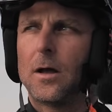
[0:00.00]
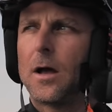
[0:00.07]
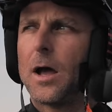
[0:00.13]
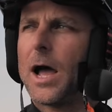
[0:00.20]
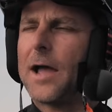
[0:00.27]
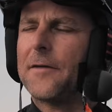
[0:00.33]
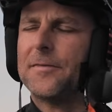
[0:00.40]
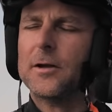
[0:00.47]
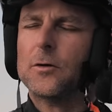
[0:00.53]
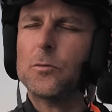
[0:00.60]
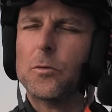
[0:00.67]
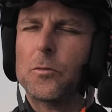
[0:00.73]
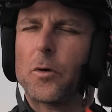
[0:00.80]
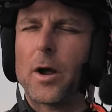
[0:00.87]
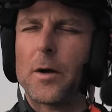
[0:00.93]
I think
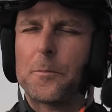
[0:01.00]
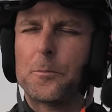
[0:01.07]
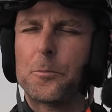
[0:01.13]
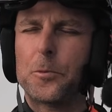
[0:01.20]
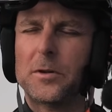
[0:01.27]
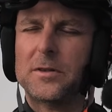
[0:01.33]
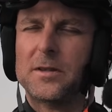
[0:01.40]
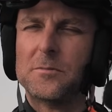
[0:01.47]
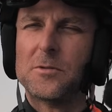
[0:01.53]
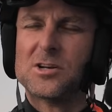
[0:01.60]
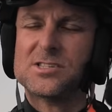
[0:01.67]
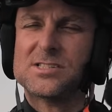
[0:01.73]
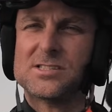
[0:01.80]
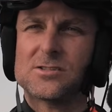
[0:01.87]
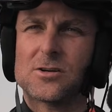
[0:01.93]
we were pretty
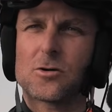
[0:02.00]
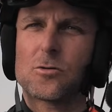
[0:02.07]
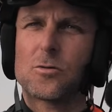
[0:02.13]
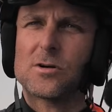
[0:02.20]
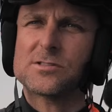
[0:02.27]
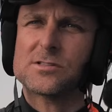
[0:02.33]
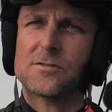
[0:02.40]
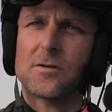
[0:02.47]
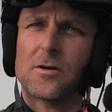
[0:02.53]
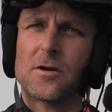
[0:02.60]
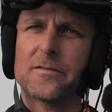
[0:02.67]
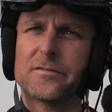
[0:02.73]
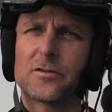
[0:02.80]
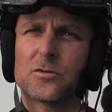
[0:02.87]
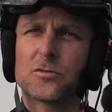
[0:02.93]
much in the crossover
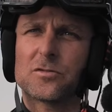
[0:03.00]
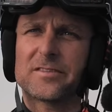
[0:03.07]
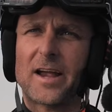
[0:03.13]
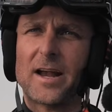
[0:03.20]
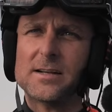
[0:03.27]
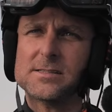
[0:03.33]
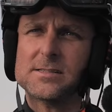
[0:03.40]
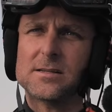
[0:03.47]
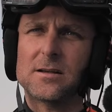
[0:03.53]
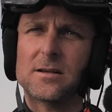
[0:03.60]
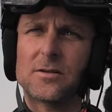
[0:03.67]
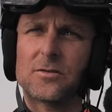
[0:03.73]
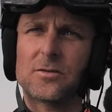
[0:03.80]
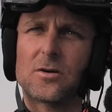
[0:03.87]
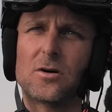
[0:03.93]
of the two sails.
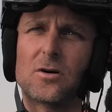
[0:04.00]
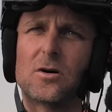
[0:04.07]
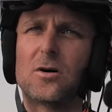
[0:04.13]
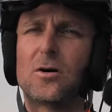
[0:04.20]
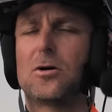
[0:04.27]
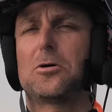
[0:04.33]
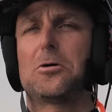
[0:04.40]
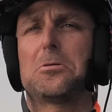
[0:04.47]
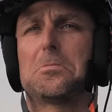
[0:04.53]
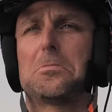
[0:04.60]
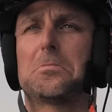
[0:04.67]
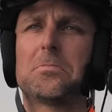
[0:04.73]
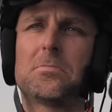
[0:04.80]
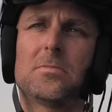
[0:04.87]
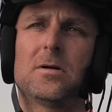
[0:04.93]
So
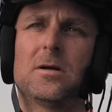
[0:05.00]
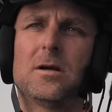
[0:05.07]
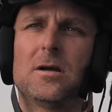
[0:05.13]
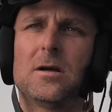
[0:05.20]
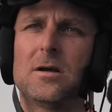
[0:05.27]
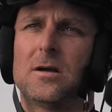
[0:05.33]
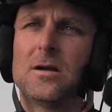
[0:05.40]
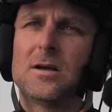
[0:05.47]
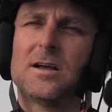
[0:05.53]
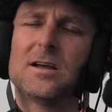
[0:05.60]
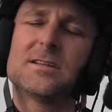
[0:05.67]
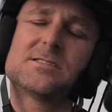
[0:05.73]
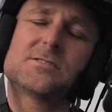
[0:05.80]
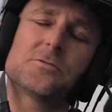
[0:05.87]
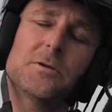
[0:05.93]

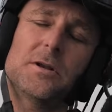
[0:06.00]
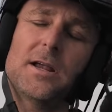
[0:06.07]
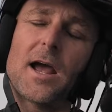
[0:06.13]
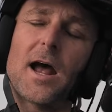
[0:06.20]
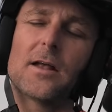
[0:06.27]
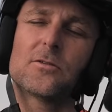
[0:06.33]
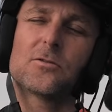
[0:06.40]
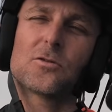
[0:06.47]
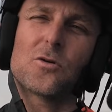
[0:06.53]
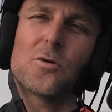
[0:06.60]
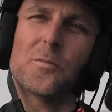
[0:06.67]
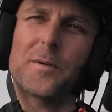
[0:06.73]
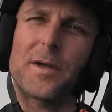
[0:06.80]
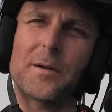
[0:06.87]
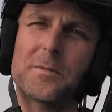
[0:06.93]
it's really hard to
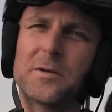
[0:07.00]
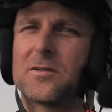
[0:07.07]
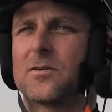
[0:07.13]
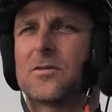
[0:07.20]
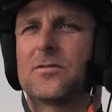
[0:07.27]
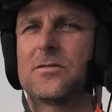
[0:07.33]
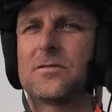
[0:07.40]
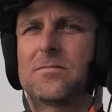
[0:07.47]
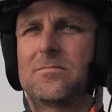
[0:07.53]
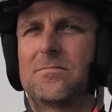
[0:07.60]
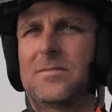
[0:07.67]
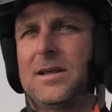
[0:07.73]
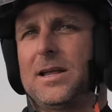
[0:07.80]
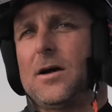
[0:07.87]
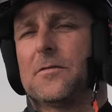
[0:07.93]
compare because
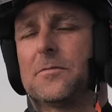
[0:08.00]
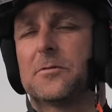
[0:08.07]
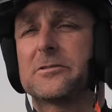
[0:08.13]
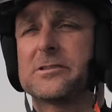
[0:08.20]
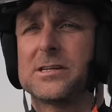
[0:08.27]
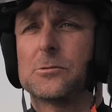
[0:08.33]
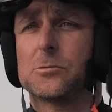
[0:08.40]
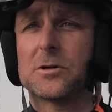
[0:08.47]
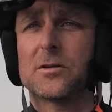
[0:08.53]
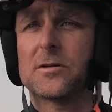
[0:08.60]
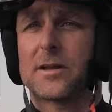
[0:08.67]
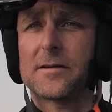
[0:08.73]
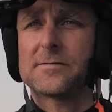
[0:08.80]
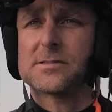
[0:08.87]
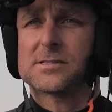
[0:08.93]
obviously we
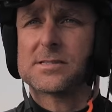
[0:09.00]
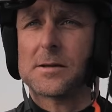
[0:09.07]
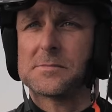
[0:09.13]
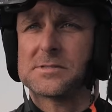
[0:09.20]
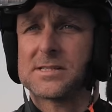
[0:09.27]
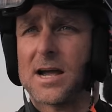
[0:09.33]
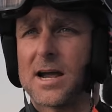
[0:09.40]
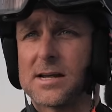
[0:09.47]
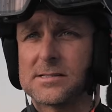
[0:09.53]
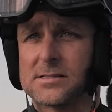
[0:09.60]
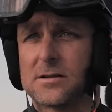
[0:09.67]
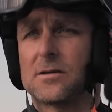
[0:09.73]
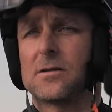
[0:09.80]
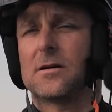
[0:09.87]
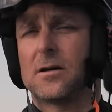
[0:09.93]
don't have the same size
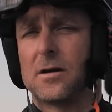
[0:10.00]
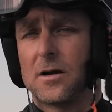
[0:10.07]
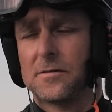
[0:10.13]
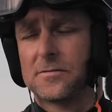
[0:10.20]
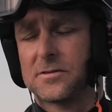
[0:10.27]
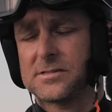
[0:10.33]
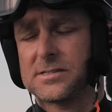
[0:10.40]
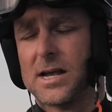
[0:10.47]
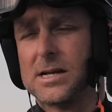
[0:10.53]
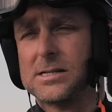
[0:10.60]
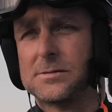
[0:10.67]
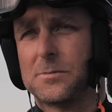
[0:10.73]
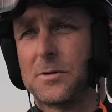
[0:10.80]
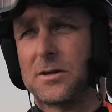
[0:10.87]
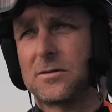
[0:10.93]
of the
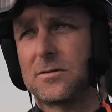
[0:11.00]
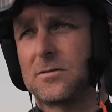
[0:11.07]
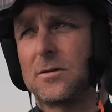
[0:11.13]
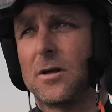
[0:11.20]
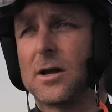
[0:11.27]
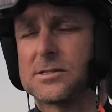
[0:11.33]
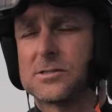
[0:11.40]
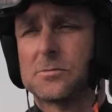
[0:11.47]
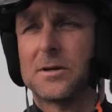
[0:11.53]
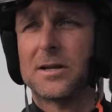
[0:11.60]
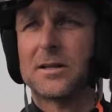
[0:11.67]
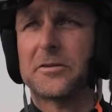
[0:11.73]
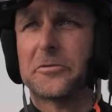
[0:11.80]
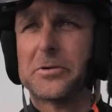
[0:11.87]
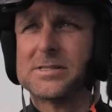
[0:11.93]
sails. But no, it's really
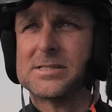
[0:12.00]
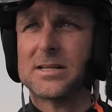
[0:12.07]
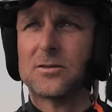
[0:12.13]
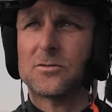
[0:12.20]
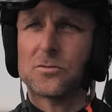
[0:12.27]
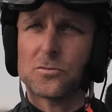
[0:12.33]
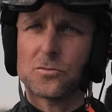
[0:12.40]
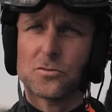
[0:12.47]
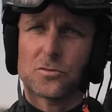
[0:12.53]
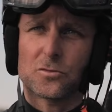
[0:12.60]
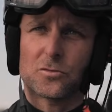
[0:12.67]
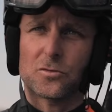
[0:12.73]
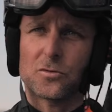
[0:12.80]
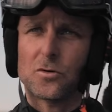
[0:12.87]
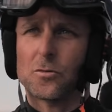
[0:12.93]
interesting to
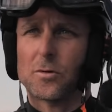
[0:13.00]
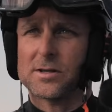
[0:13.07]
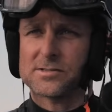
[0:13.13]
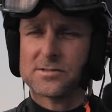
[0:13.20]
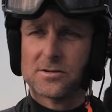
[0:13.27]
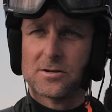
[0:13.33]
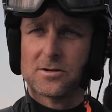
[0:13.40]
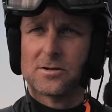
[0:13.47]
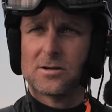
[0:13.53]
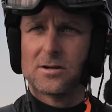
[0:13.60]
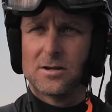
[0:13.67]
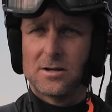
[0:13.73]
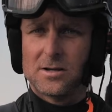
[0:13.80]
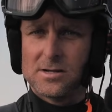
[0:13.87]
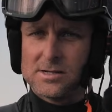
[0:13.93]
know where the
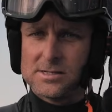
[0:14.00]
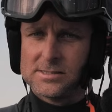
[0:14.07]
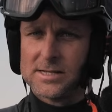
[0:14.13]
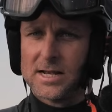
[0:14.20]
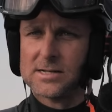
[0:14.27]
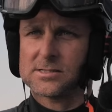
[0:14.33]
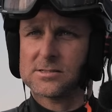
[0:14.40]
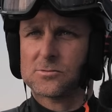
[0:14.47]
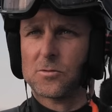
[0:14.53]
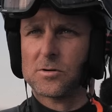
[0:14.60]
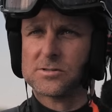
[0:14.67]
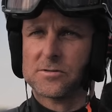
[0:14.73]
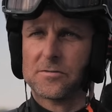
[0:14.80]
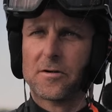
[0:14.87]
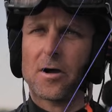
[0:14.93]
sails
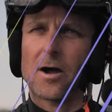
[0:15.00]
crossover